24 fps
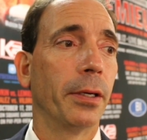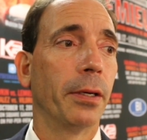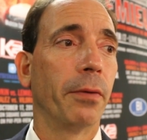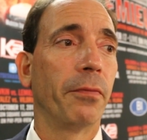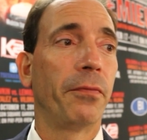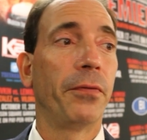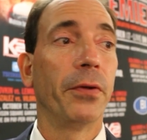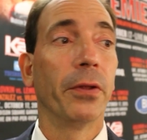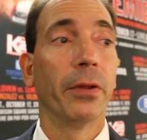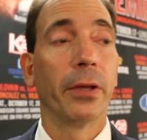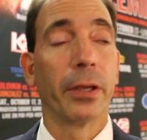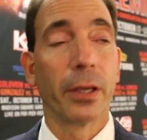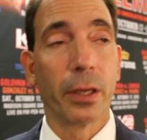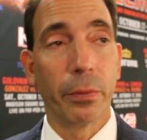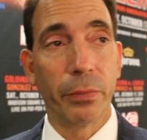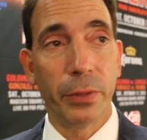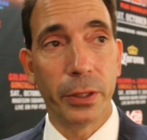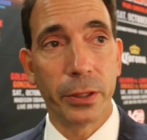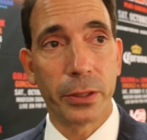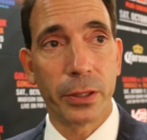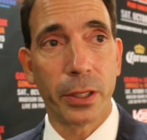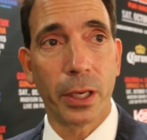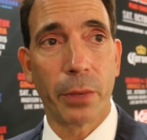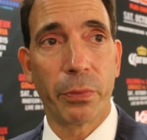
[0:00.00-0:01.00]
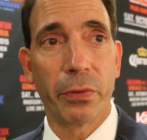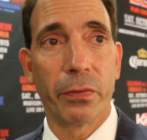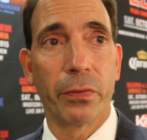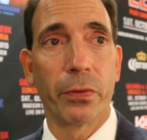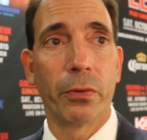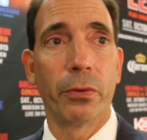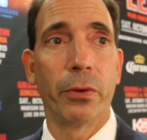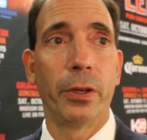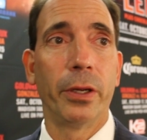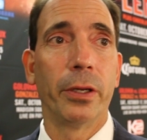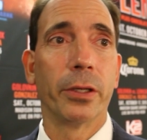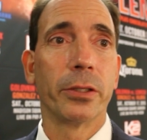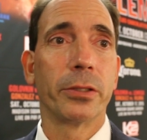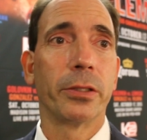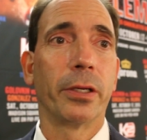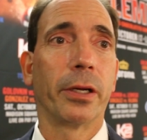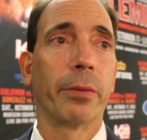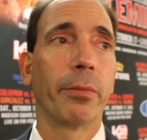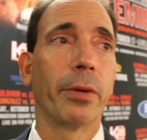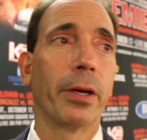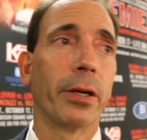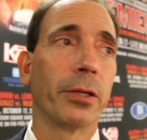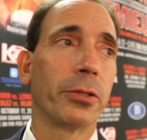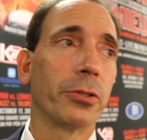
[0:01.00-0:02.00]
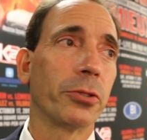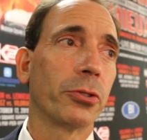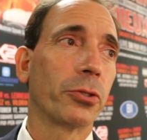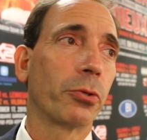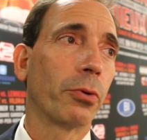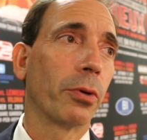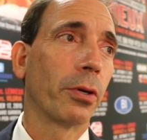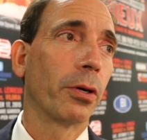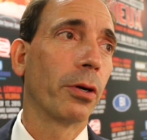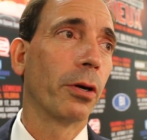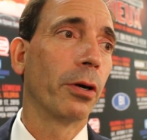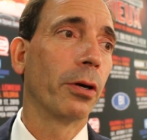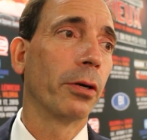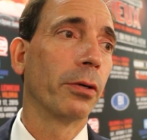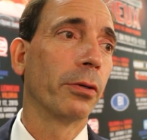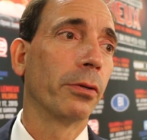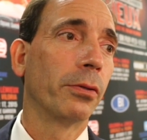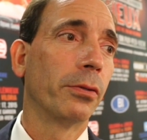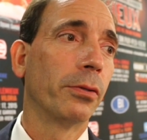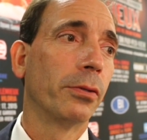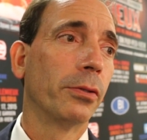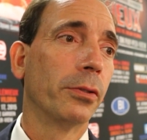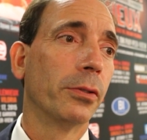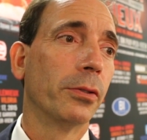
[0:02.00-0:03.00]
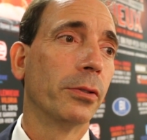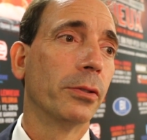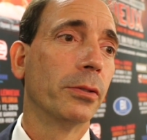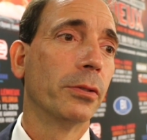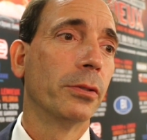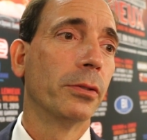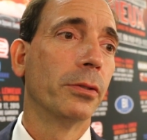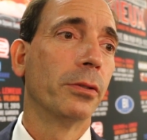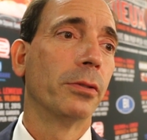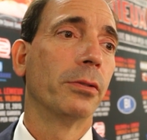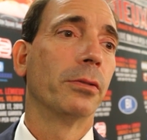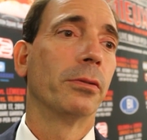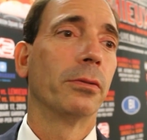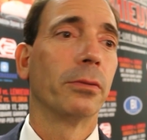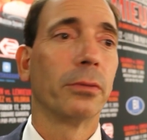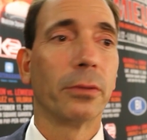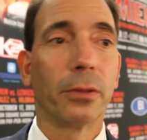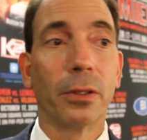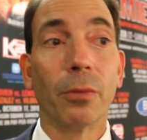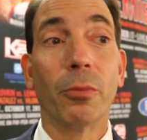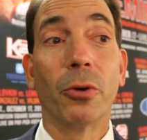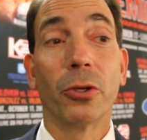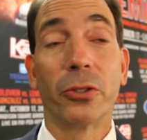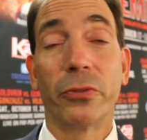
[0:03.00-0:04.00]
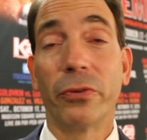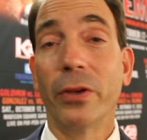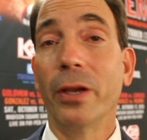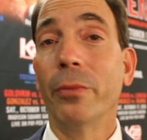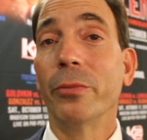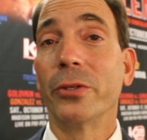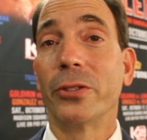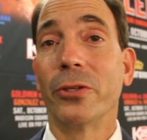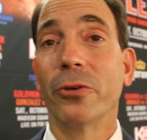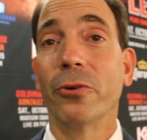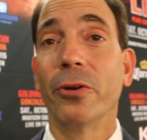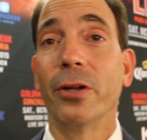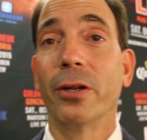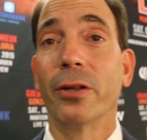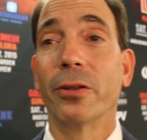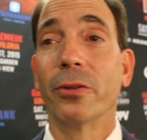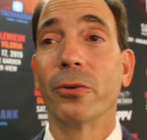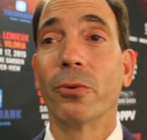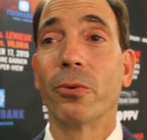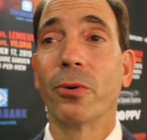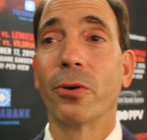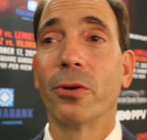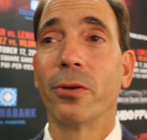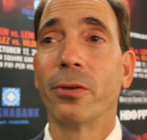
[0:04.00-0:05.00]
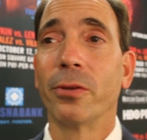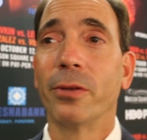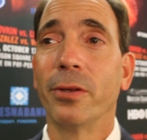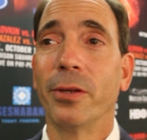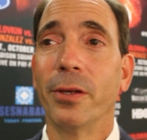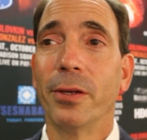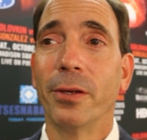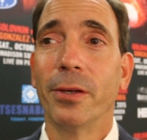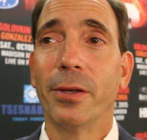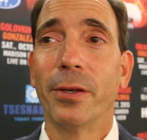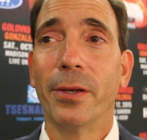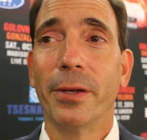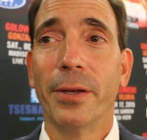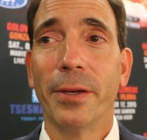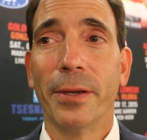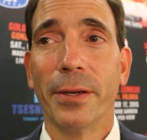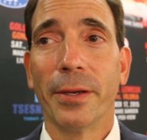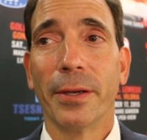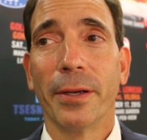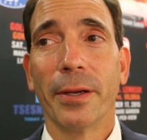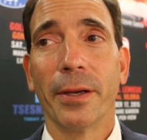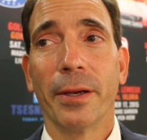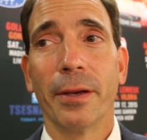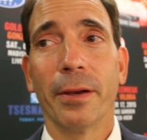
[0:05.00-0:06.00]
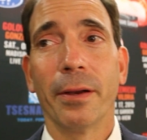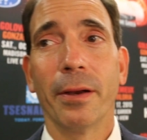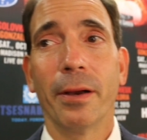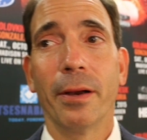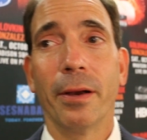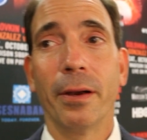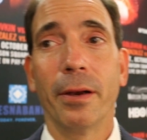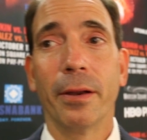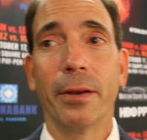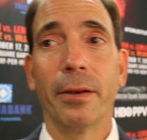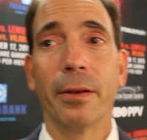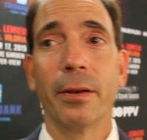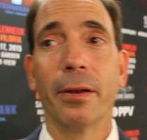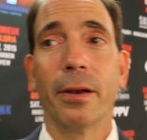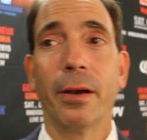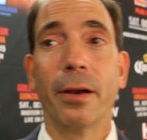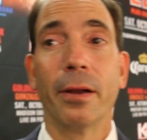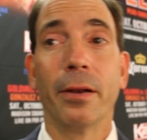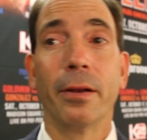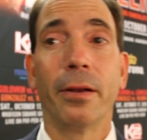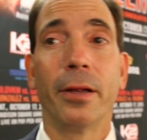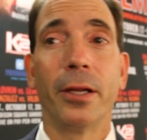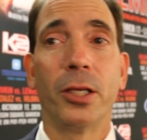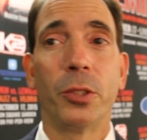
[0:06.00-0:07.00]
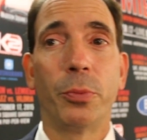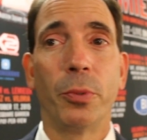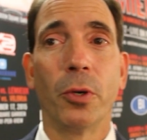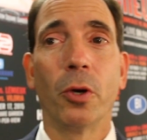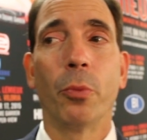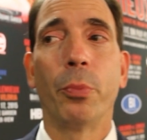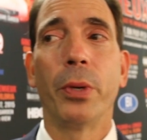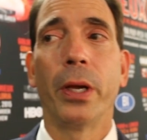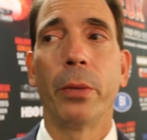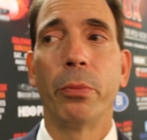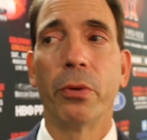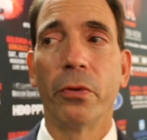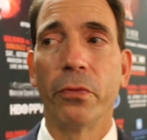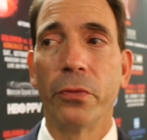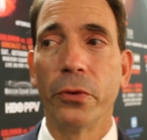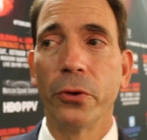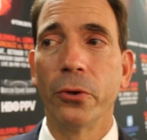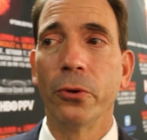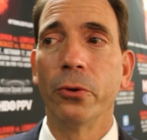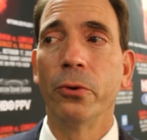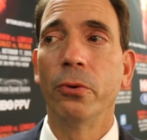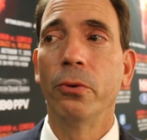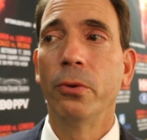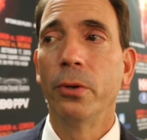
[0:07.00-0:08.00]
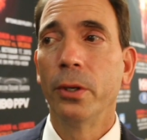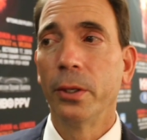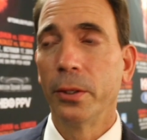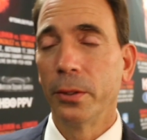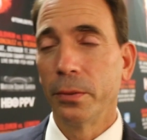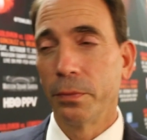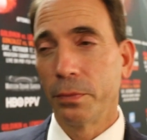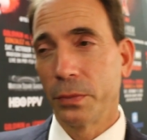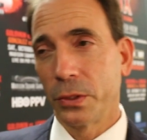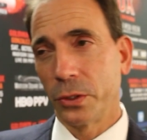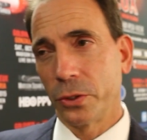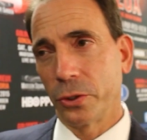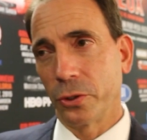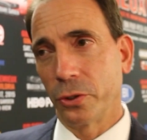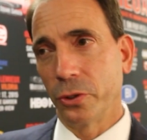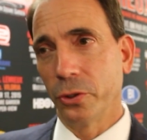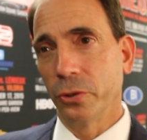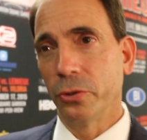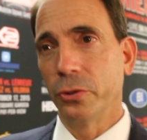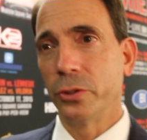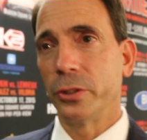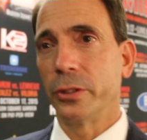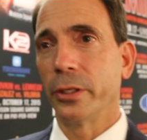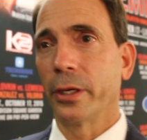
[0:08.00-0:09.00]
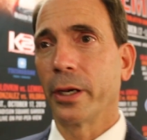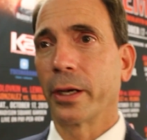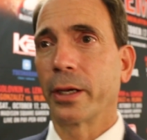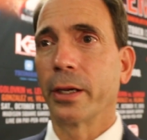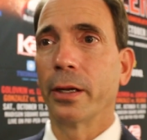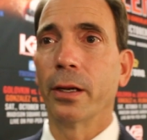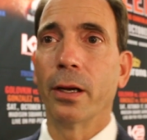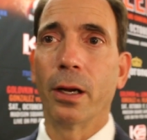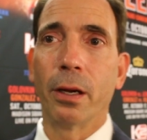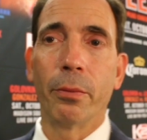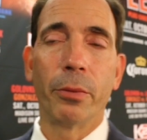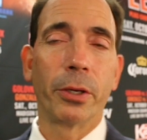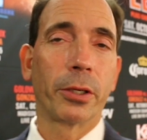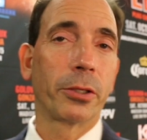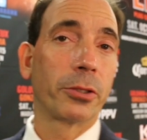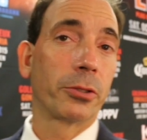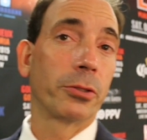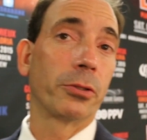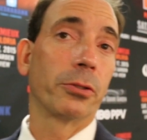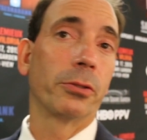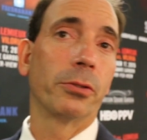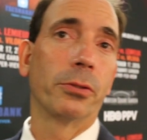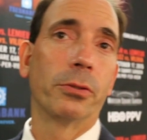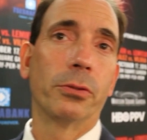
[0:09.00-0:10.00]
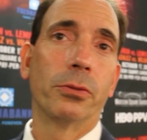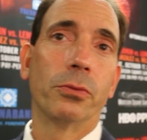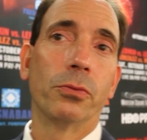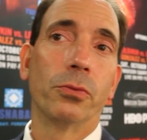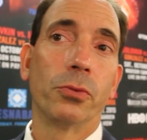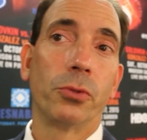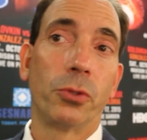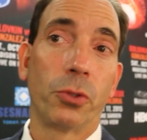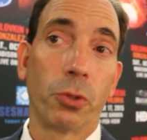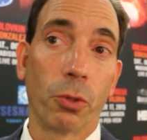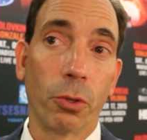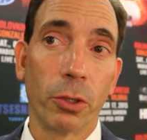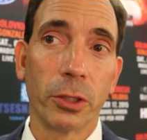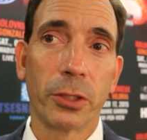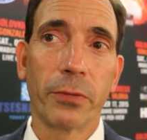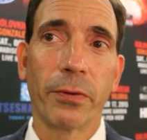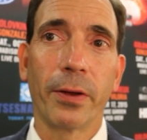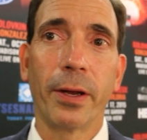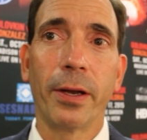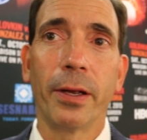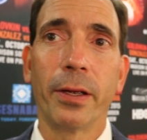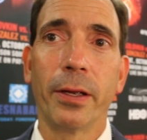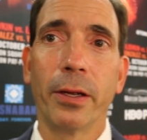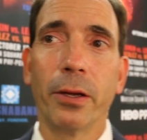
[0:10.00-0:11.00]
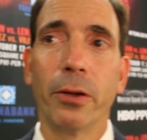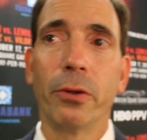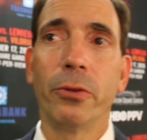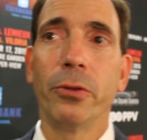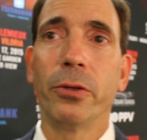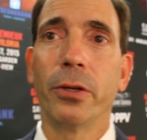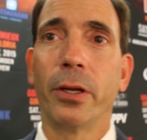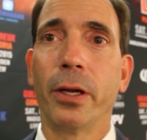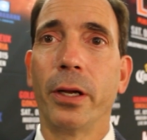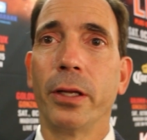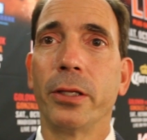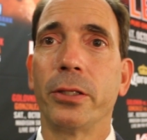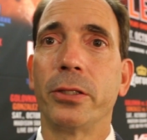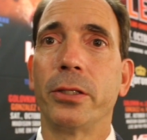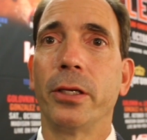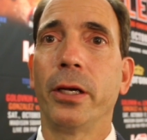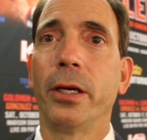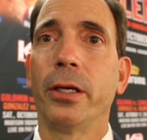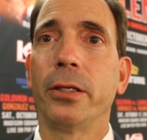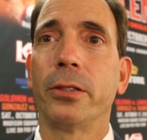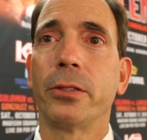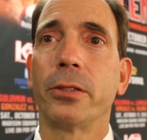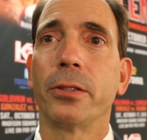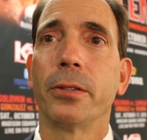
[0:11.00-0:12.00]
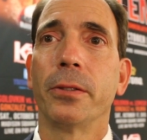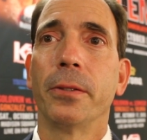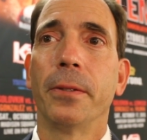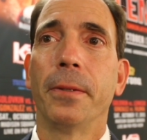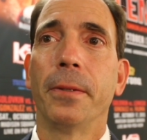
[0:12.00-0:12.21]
Filling up these type of arenas like Madison Square Garden, the most famous arena in the world, on HBO pay-per-view, skews the economics towards fighting here in the United States.